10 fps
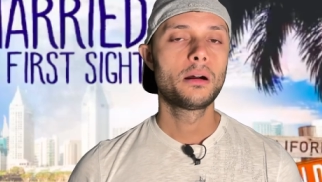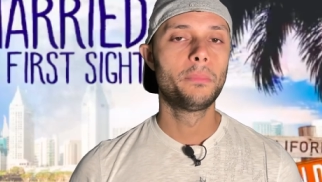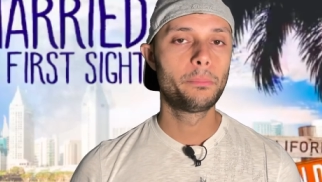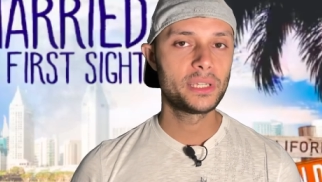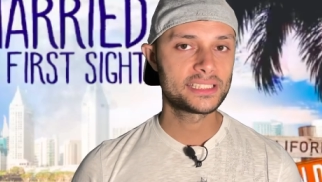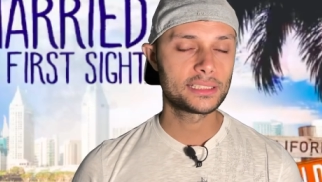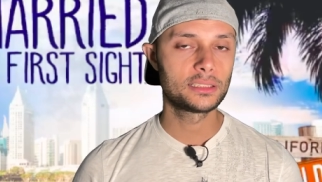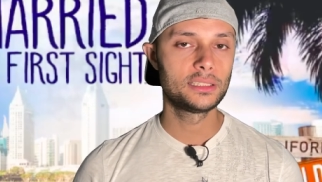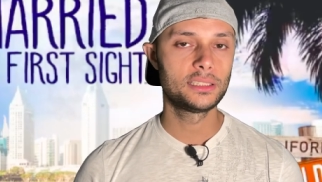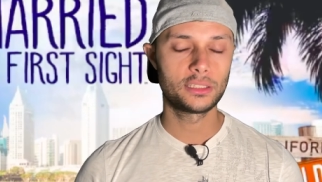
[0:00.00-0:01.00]
But
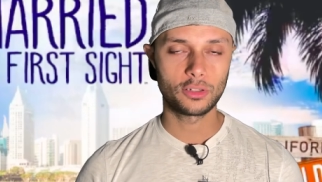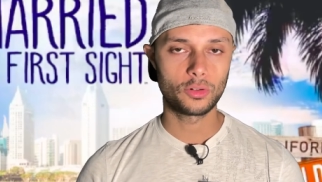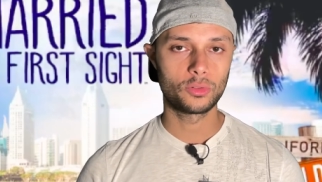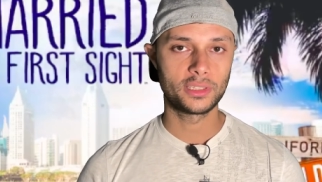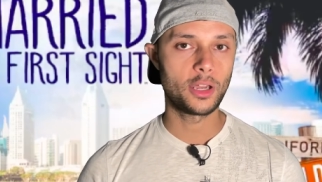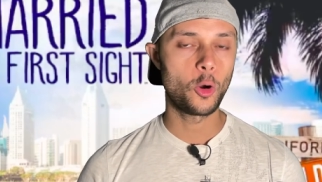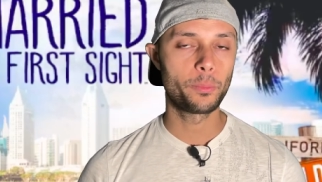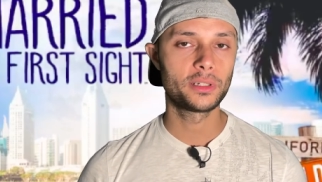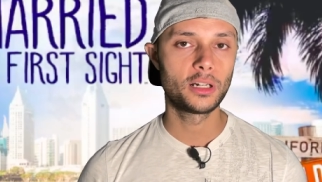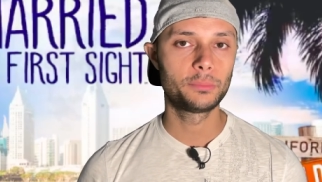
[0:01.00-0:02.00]
basically, you know, they
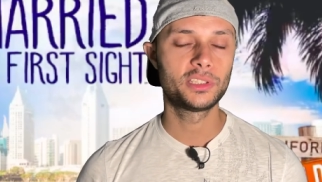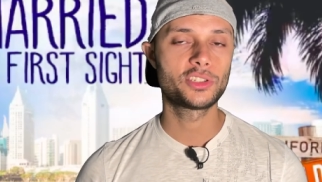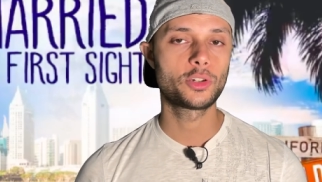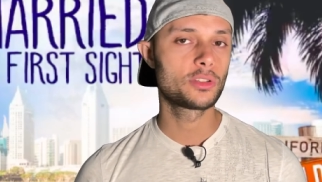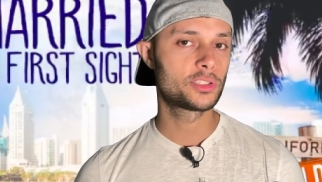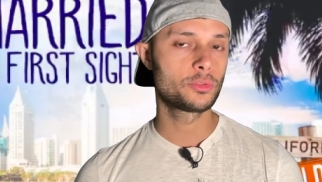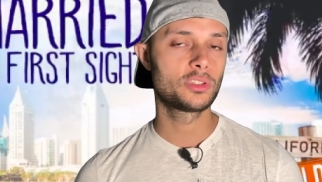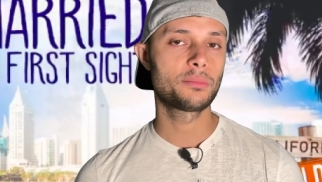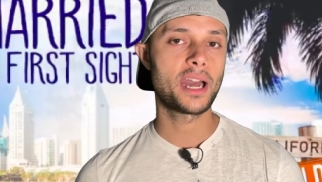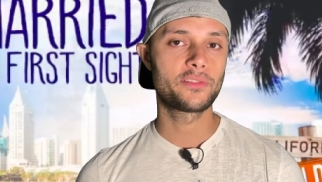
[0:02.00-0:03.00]
open up, they show the two of
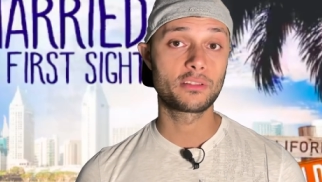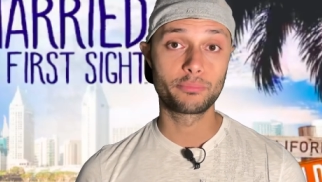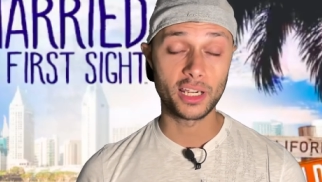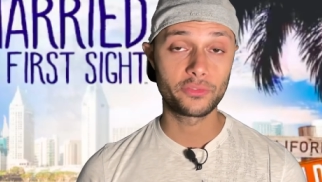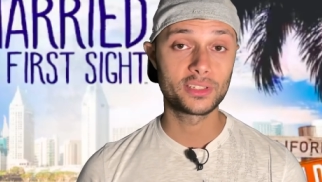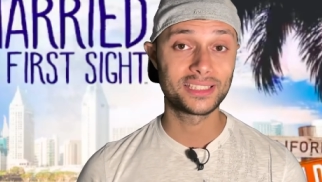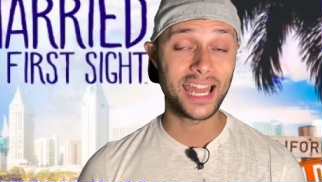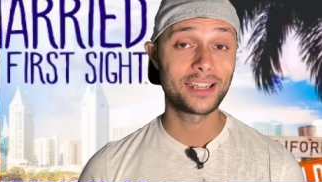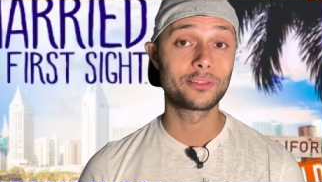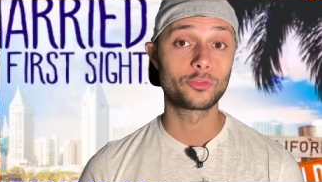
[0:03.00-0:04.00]
them having breakfast. They
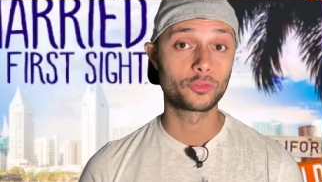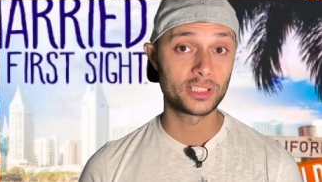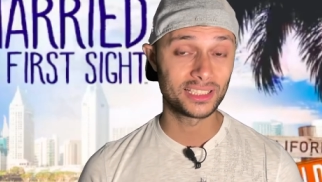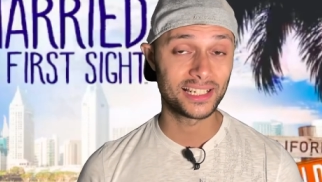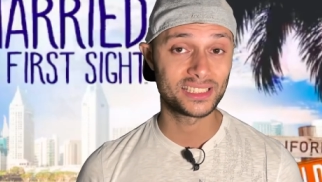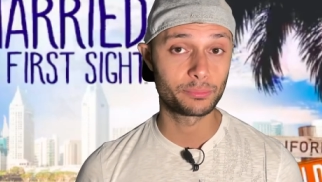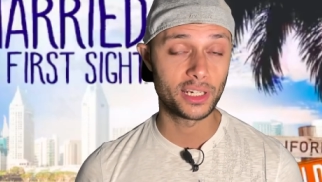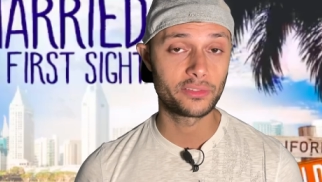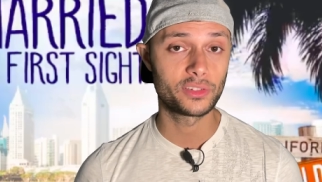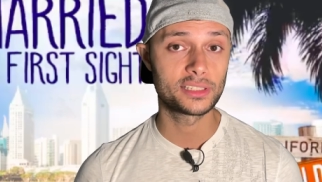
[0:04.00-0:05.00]
had a really nice
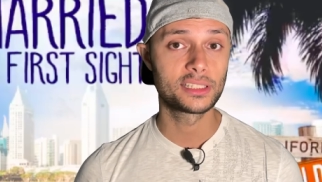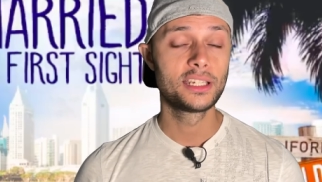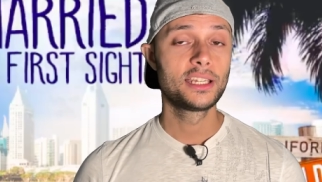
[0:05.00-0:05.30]
breakfast.